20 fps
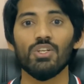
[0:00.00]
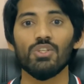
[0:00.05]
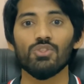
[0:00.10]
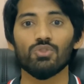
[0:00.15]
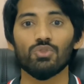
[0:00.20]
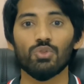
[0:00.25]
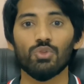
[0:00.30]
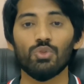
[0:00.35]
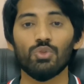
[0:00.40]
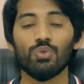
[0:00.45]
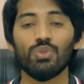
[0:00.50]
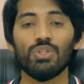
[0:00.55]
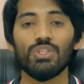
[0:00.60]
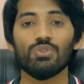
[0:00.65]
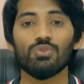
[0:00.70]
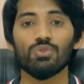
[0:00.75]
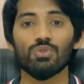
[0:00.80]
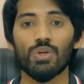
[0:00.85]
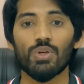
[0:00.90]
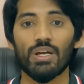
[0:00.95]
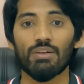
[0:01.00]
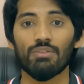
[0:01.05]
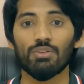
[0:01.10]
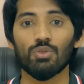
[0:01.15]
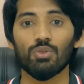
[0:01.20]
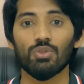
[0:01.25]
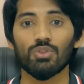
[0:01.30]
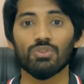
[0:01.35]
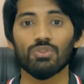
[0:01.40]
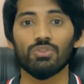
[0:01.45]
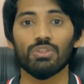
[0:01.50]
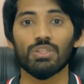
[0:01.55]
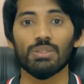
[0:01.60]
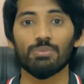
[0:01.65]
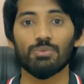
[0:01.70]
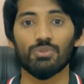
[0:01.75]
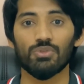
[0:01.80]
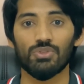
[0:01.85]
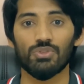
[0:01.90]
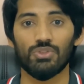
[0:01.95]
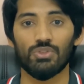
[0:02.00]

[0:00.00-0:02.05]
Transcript: so you need to have a good grip on